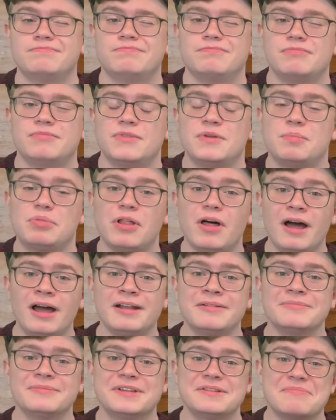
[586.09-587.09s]
The
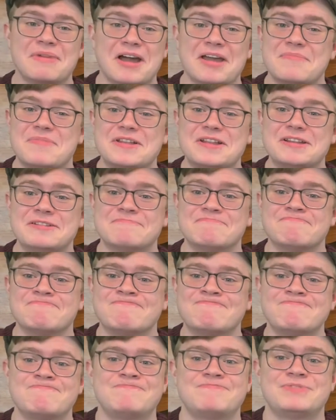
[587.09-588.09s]
plot, in my
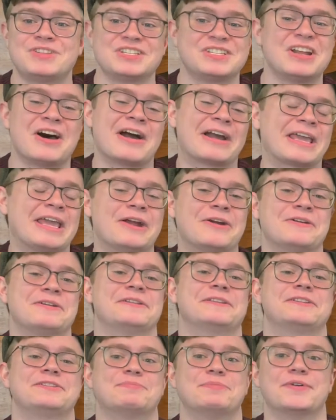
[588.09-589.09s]
opinion, does not carry
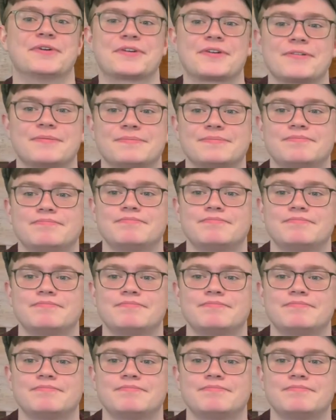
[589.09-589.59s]
this book.